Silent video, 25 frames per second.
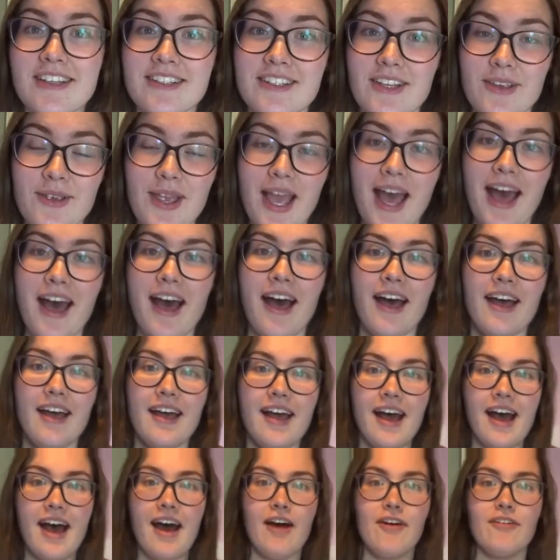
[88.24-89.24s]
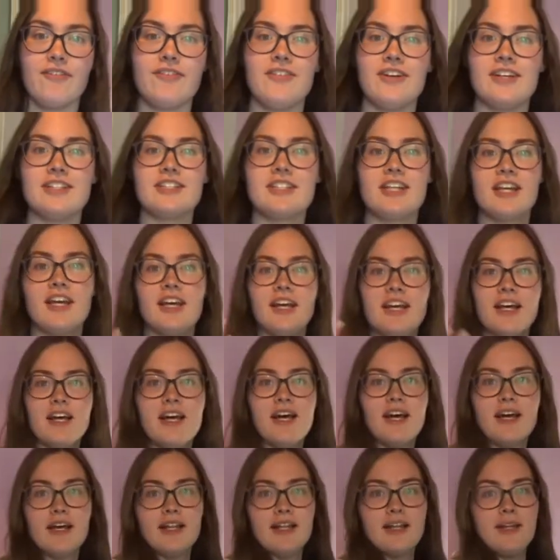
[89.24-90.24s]
So yeah, outfit
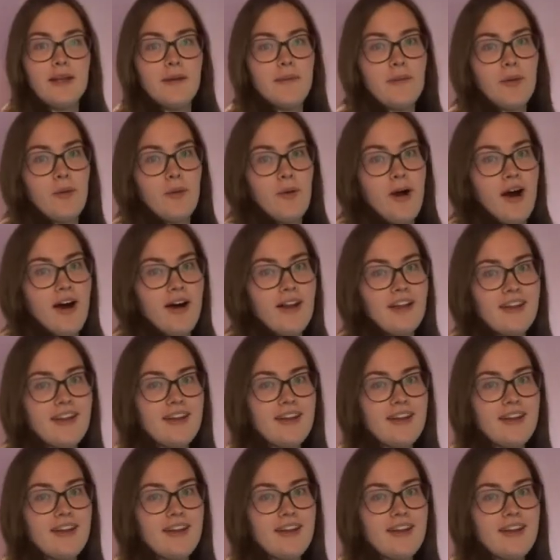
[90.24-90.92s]
number one.